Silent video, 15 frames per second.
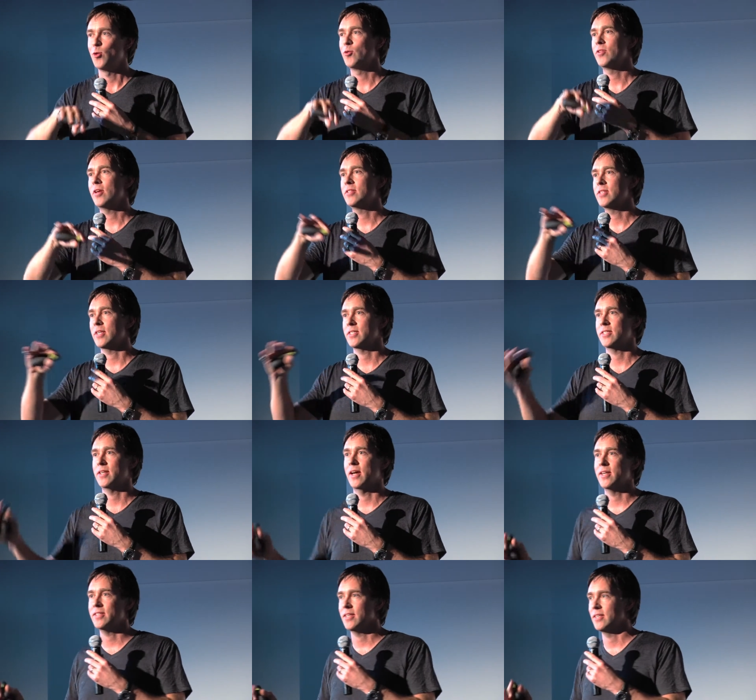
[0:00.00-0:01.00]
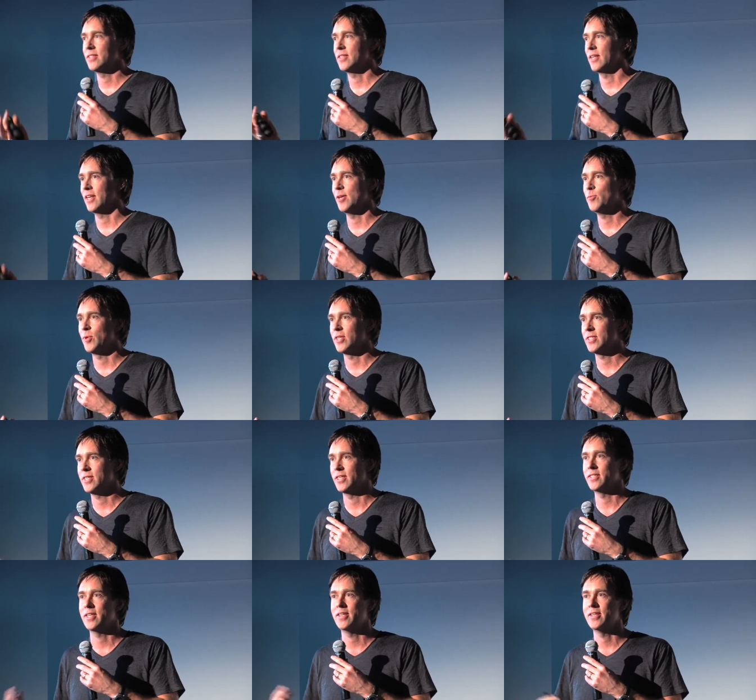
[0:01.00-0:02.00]
All those exciting dilemmas
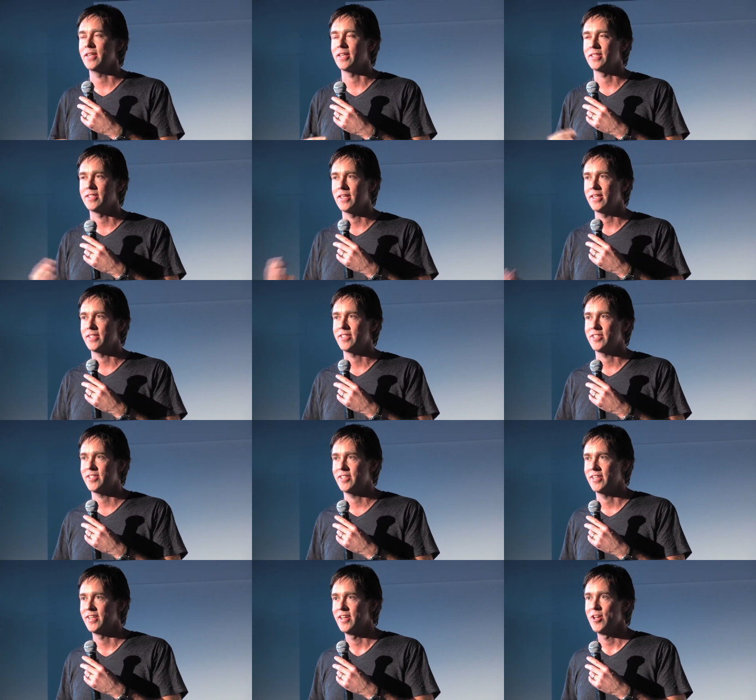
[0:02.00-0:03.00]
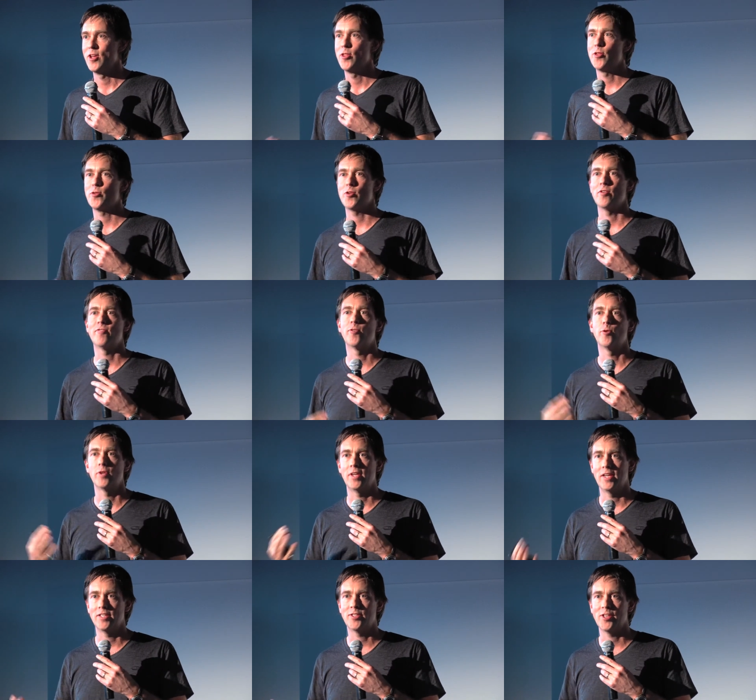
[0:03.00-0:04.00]
that didn't exist three or four
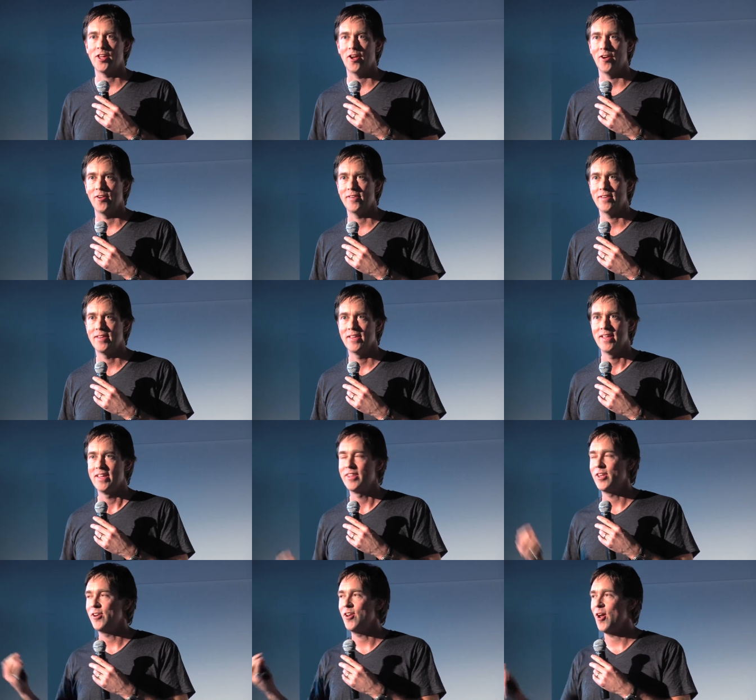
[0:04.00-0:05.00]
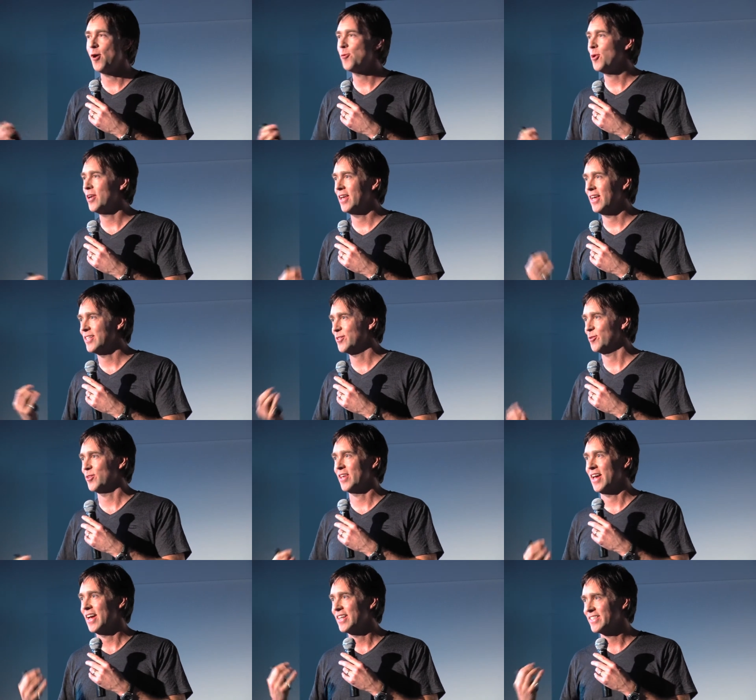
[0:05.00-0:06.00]
years ago that no one has all
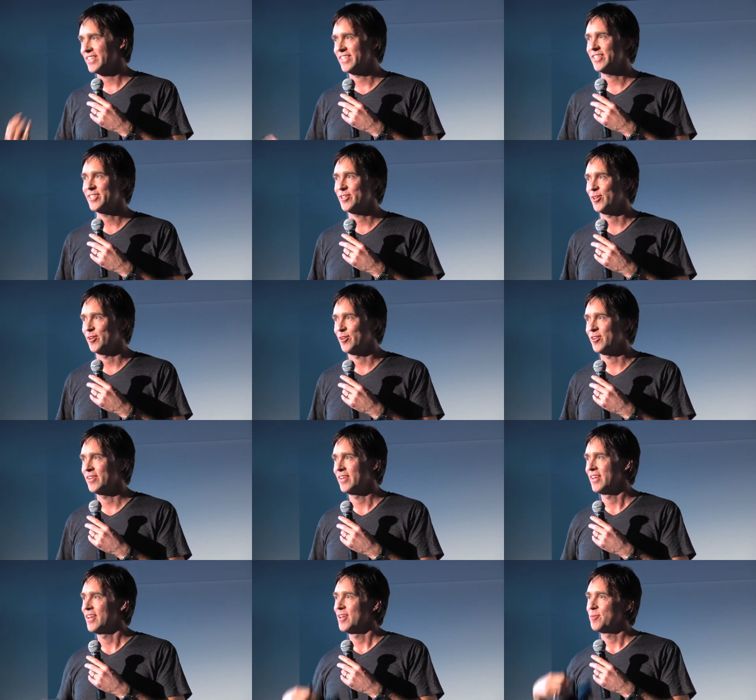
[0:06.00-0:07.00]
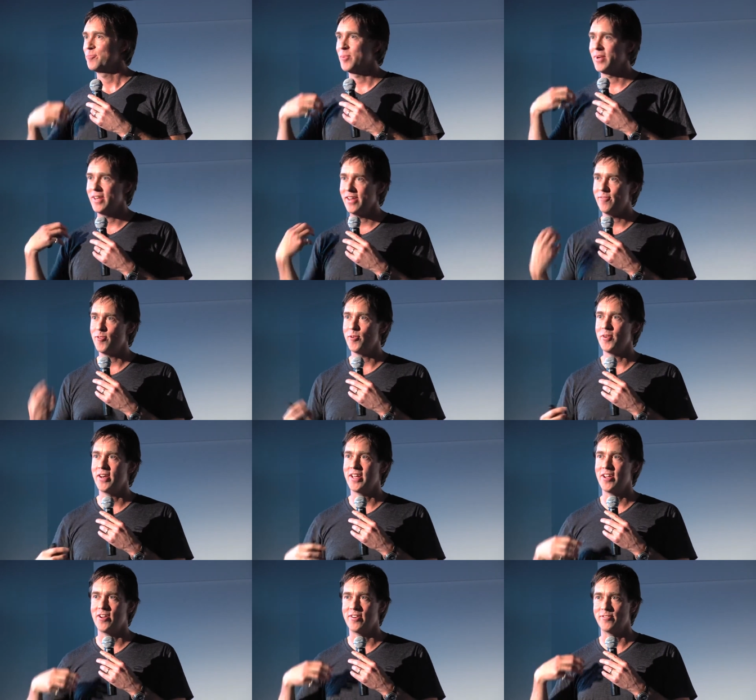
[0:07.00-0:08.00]
the answers to, but everyone
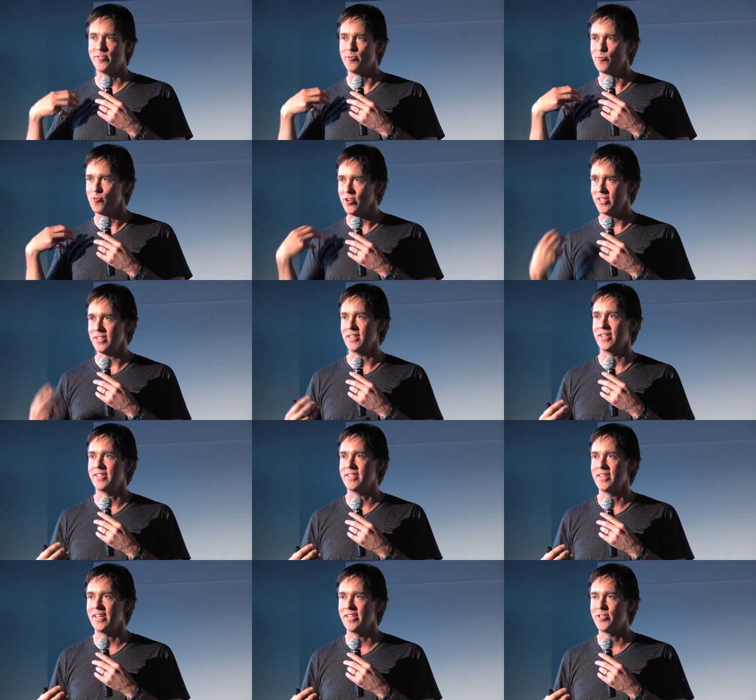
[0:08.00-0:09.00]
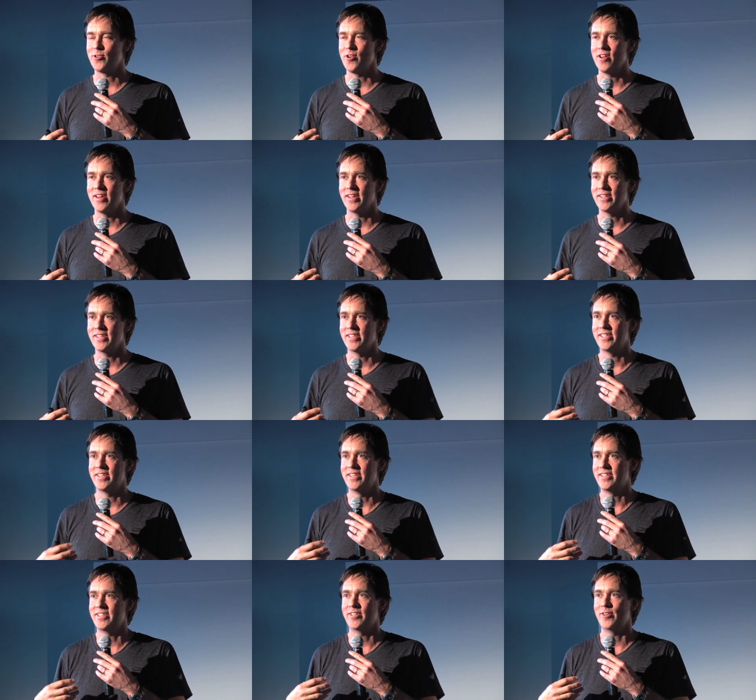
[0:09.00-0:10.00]
is kind of restlessly trying to,
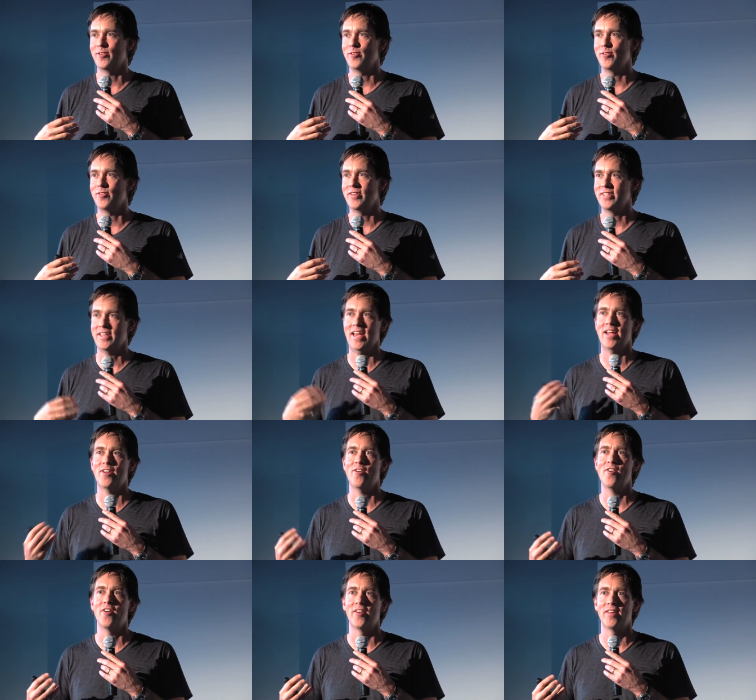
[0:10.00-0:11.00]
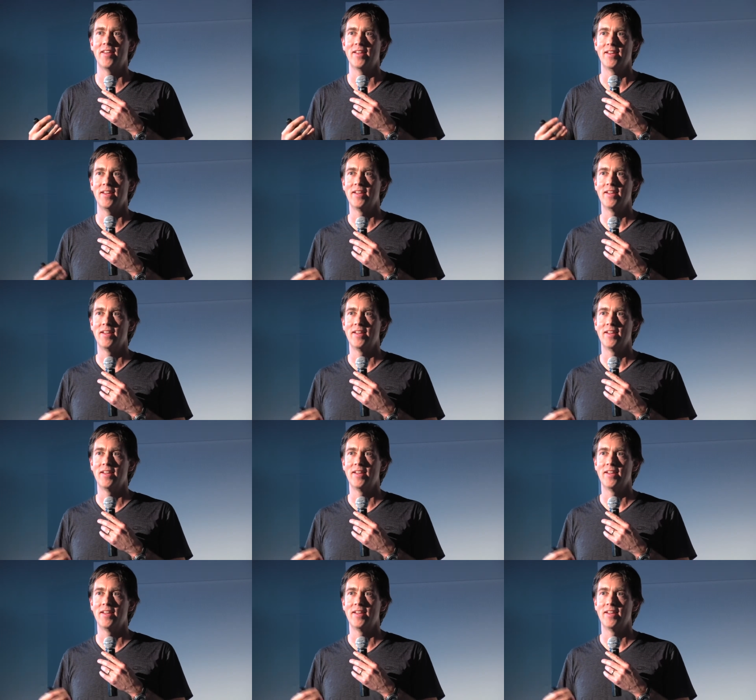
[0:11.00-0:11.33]
to take on.